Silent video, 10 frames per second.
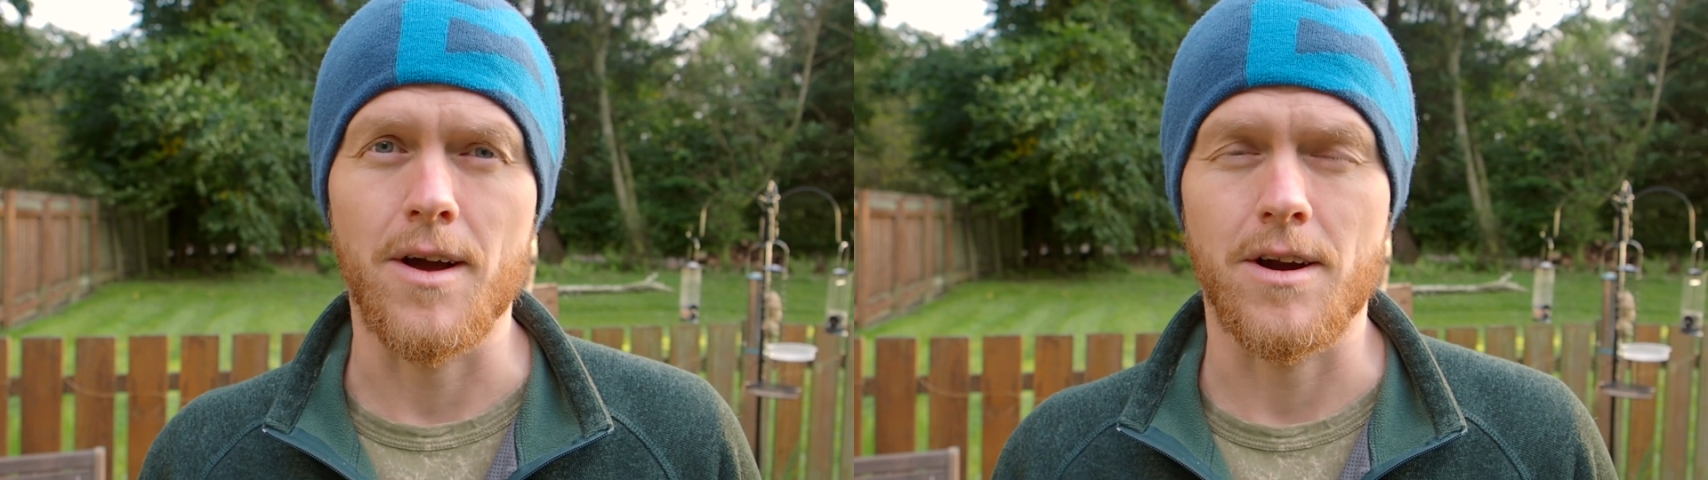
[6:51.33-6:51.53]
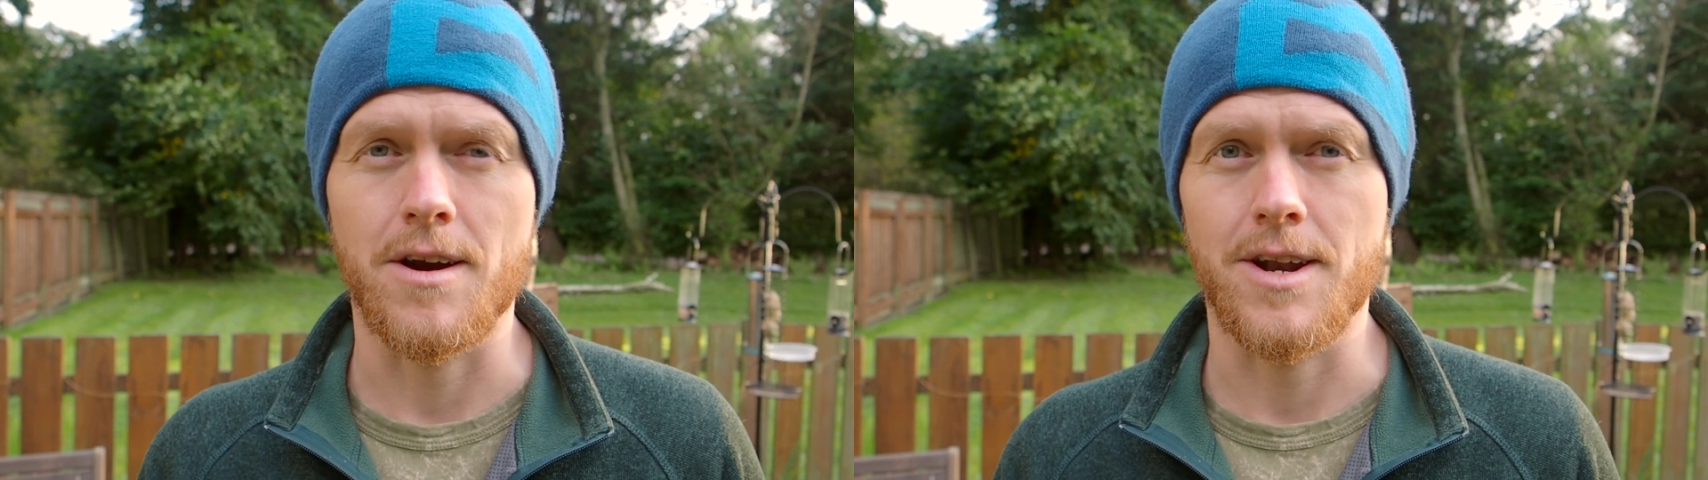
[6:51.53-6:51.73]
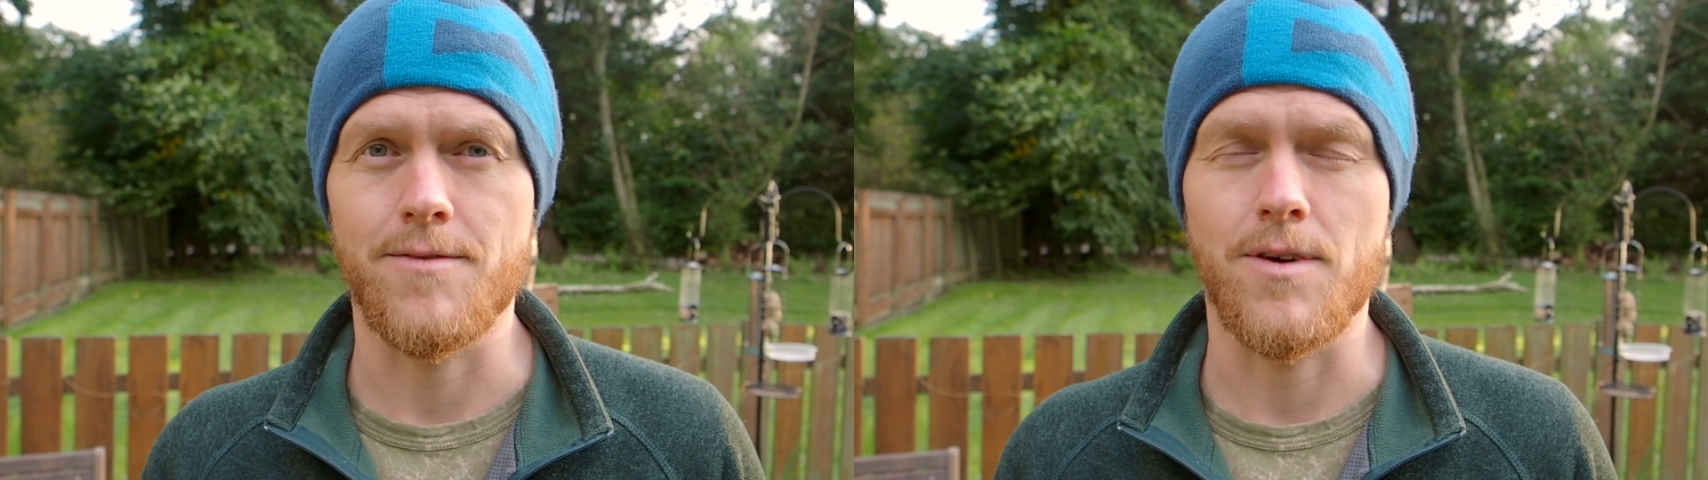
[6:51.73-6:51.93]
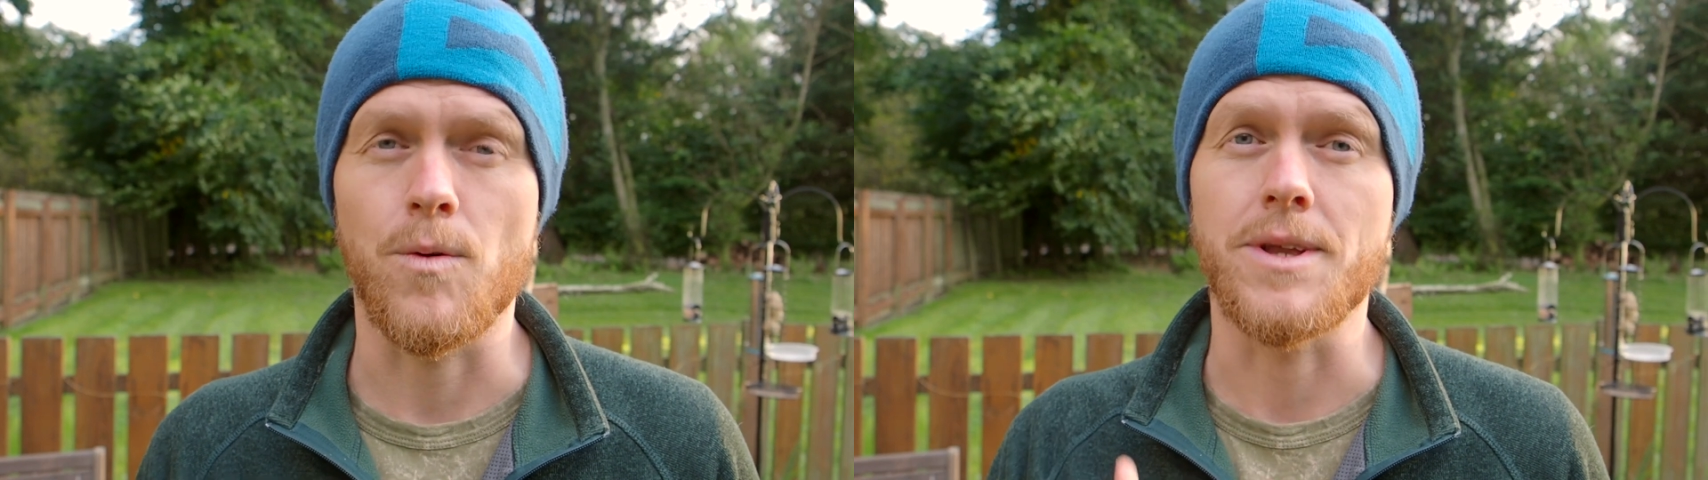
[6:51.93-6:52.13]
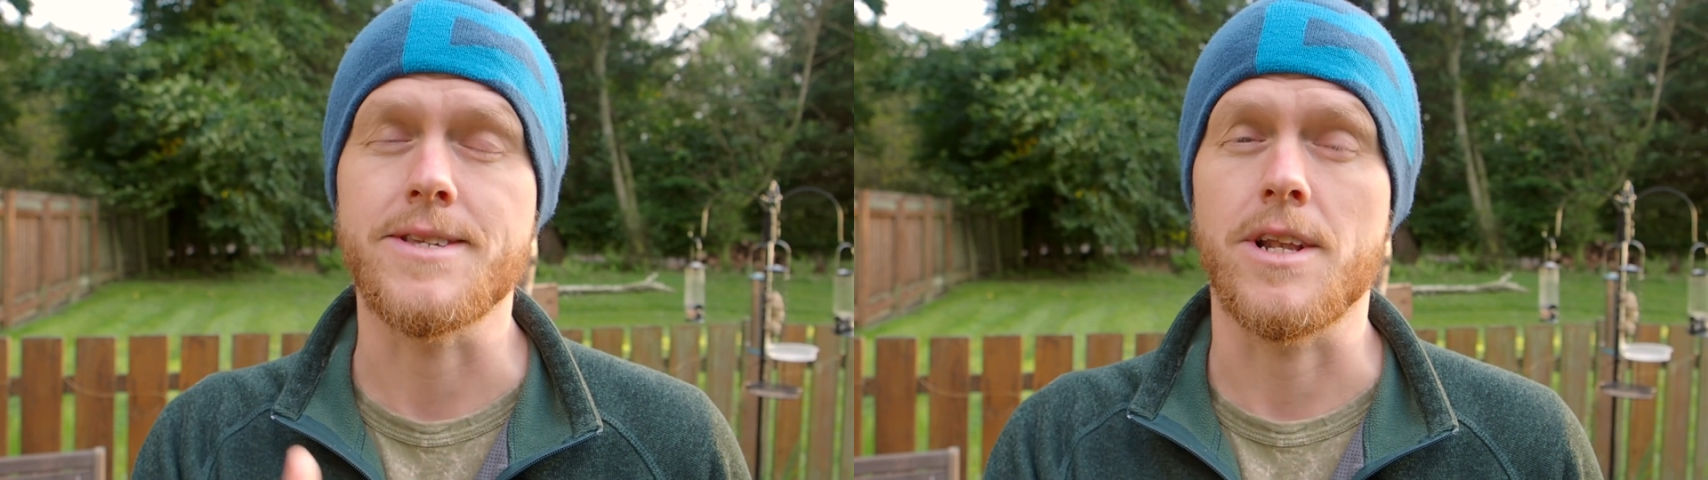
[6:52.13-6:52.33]
garden if I
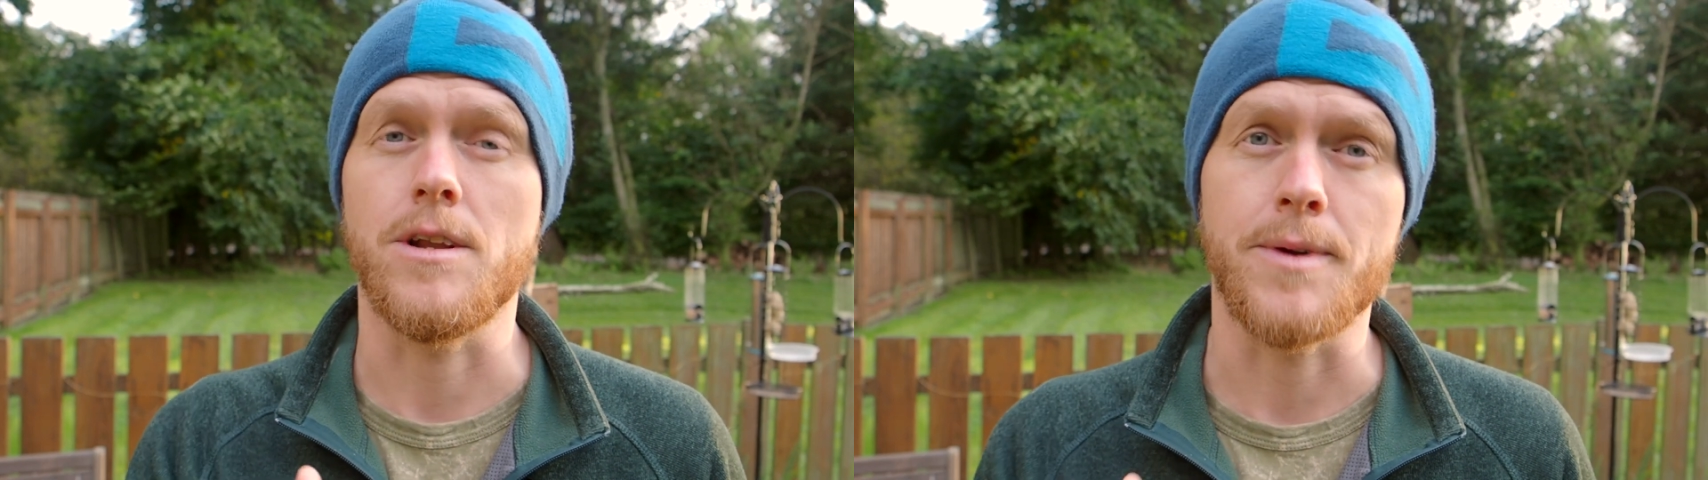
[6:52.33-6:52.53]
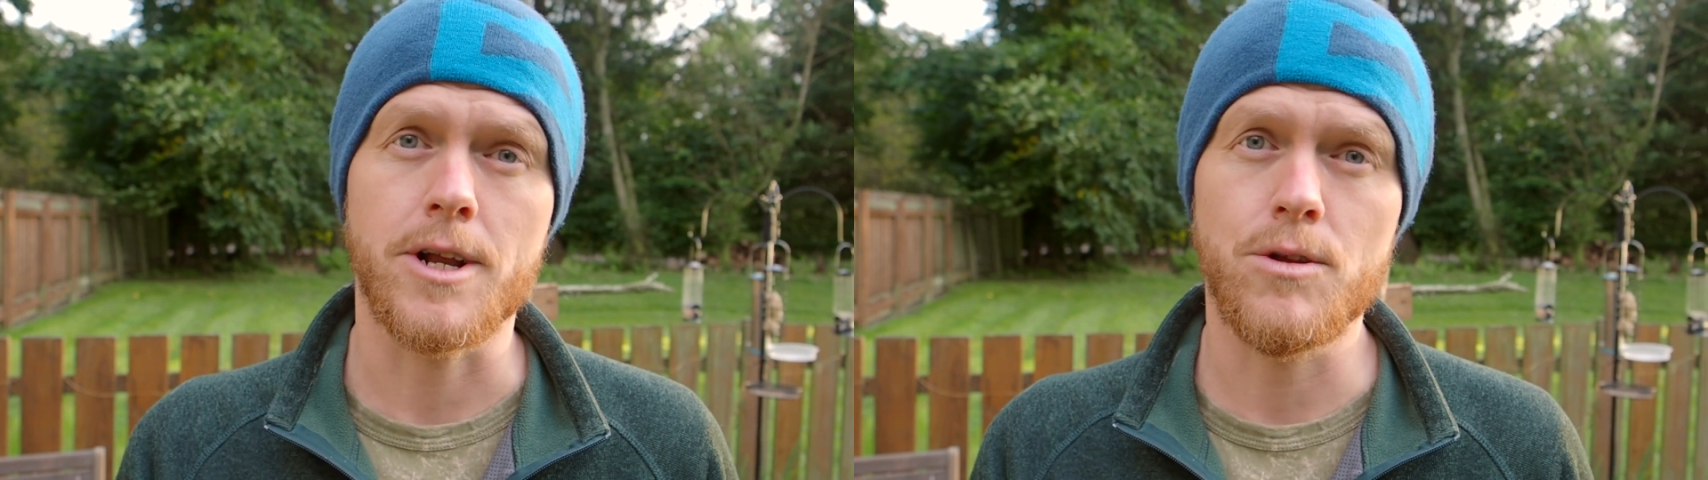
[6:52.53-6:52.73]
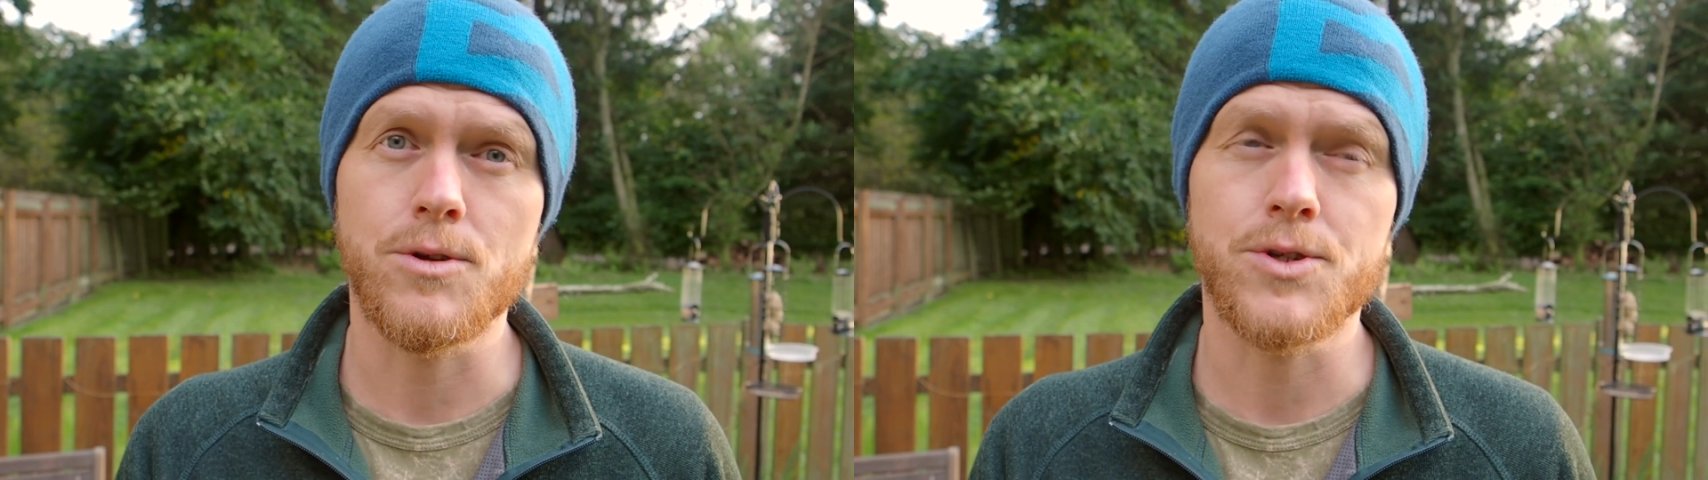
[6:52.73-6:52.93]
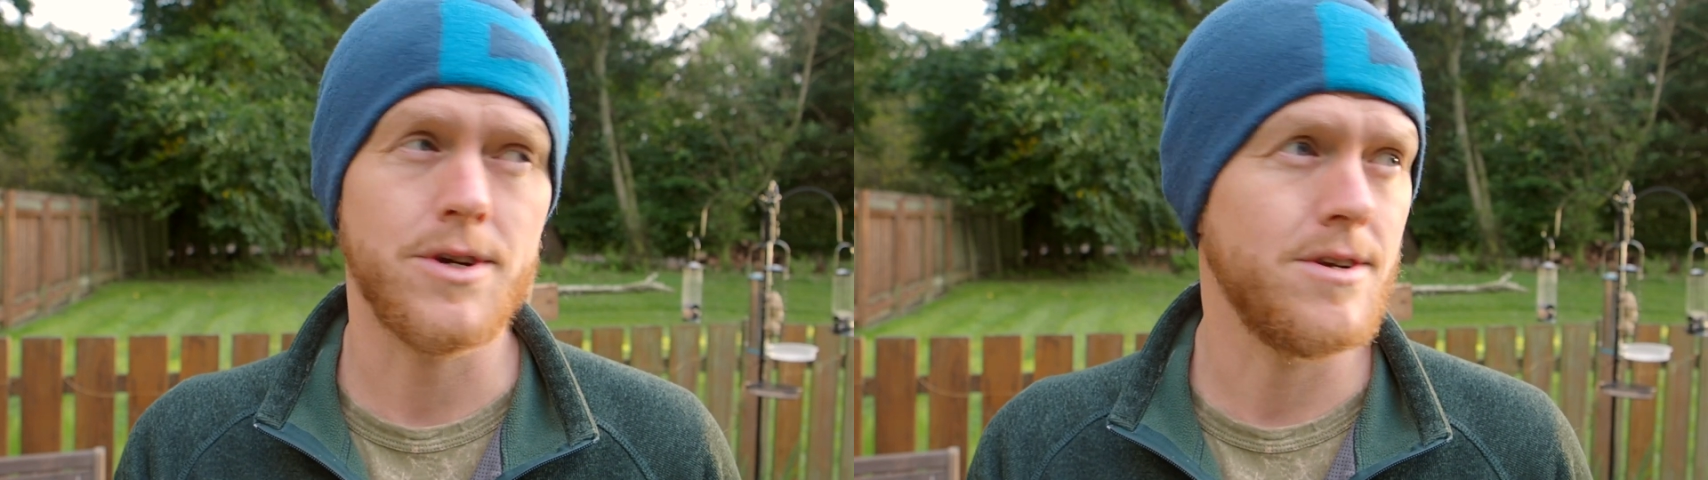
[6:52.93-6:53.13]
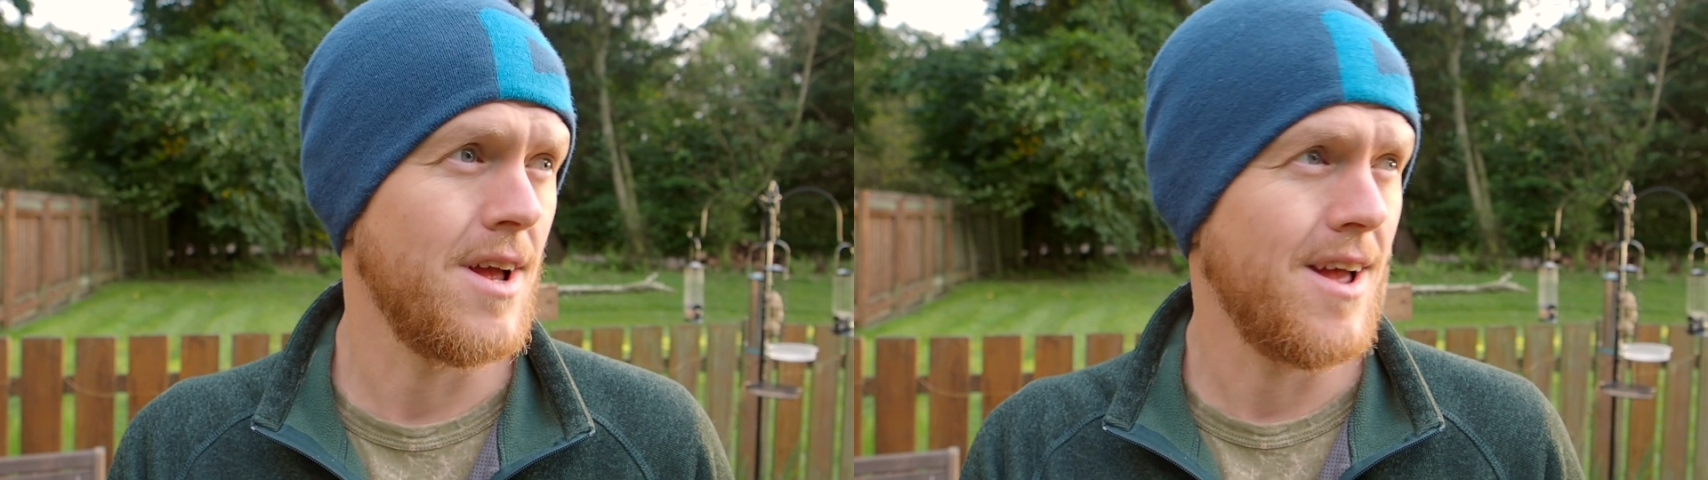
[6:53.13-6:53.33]
want to sit a little bit closer.